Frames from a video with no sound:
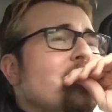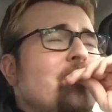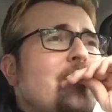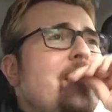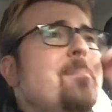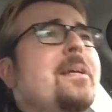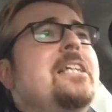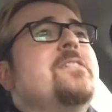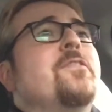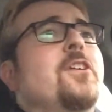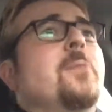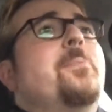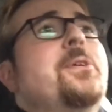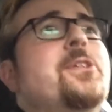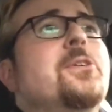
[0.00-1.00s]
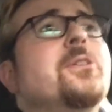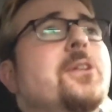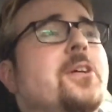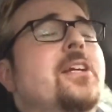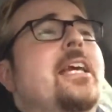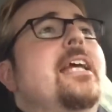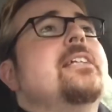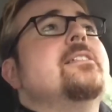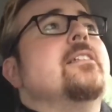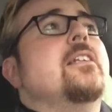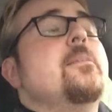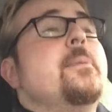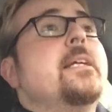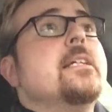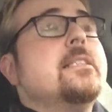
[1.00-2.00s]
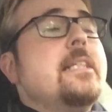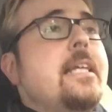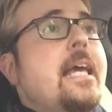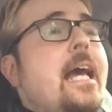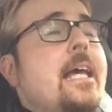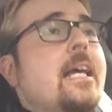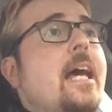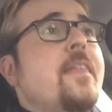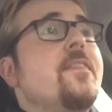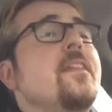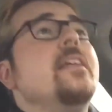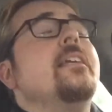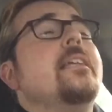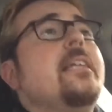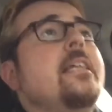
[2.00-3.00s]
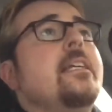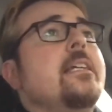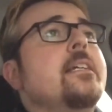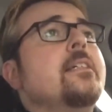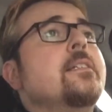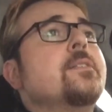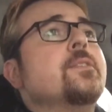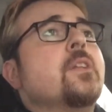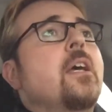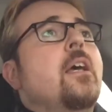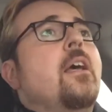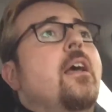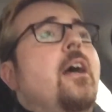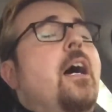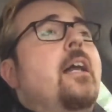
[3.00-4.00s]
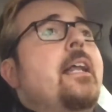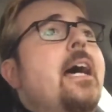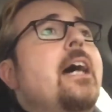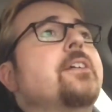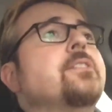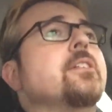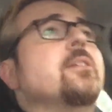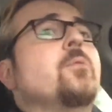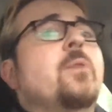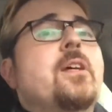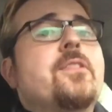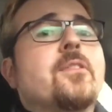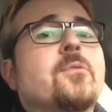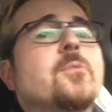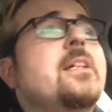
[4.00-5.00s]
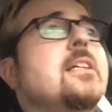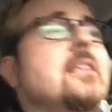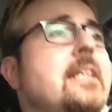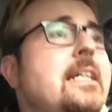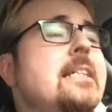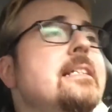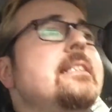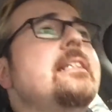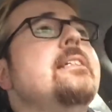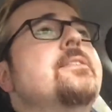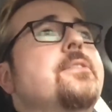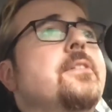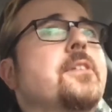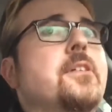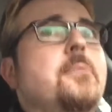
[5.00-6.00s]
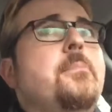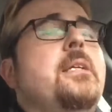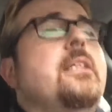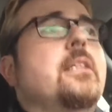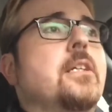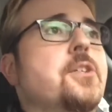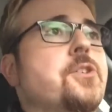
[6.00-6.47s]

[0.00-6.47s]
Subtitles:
he makes for a peculiar case study because I think he is an actor with really decent comedic